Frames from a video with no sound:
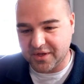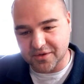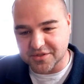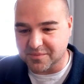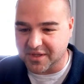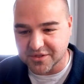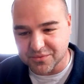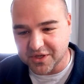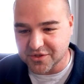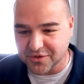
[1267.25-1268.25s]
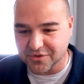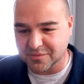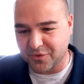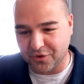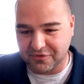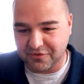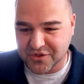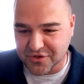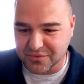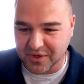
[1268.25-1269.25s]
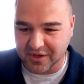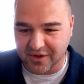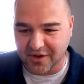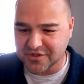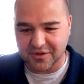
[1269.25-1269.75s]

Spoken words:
here's some things we can do, some cool features we can launch,